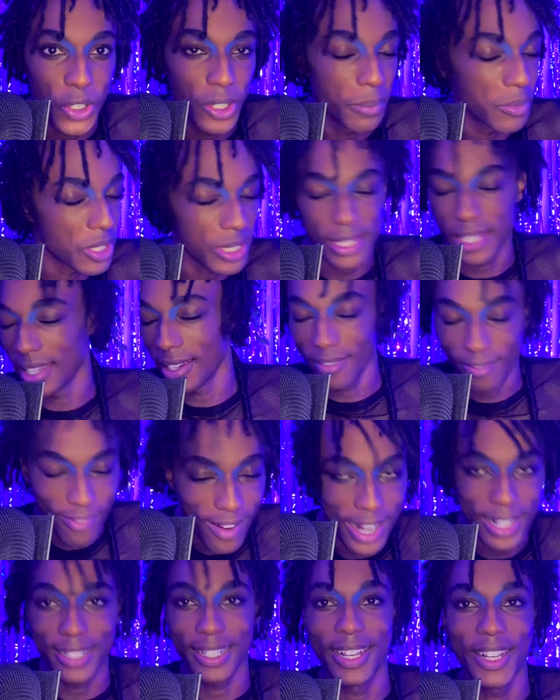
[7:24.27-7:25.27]
I'm just like
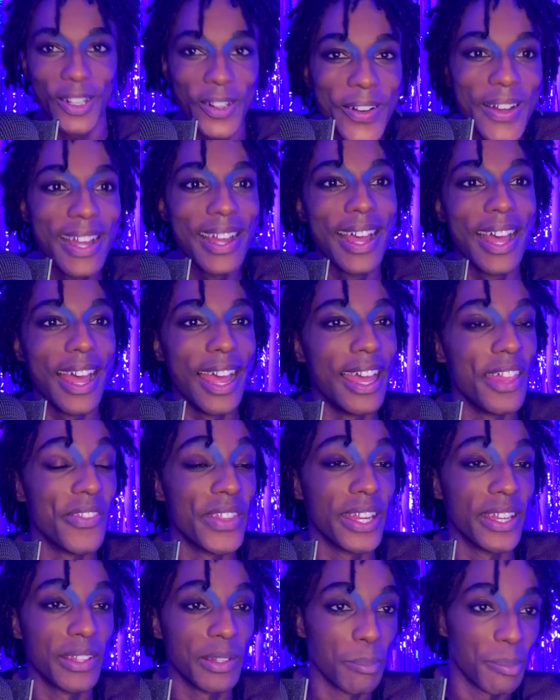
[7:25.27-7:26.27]
rocking out, and
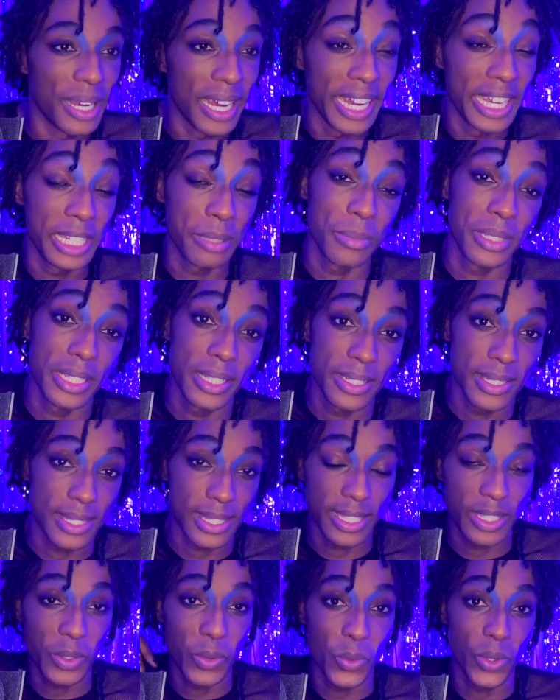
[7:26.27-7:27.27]
then behind me is
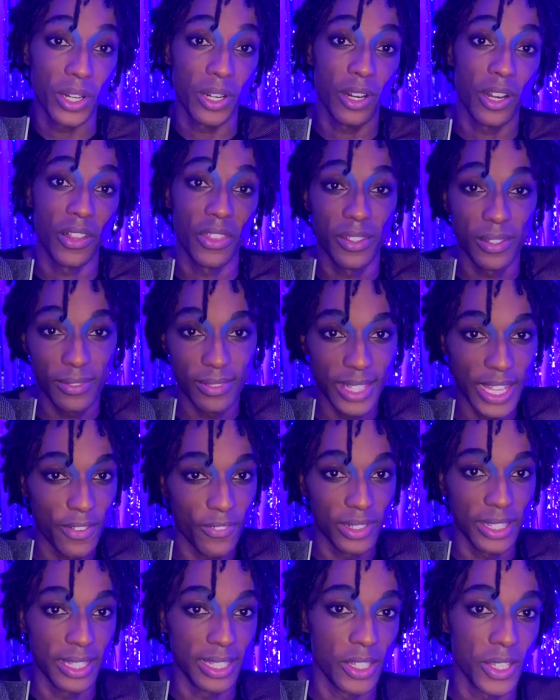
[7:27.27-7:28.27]
like where
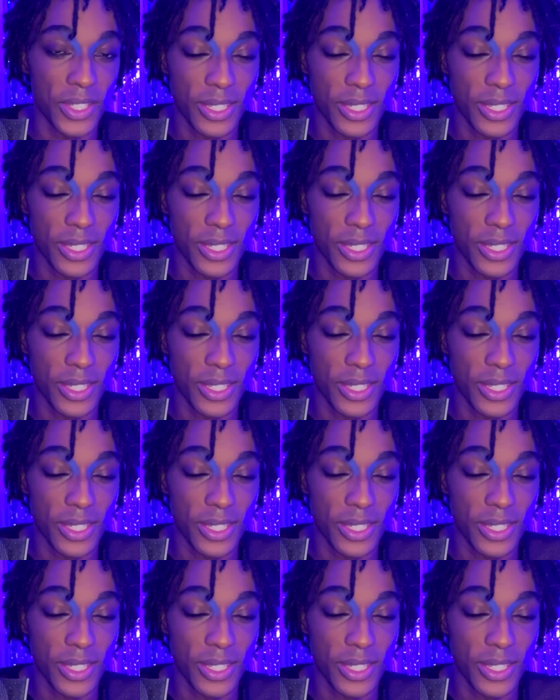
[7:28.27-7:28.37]
everything else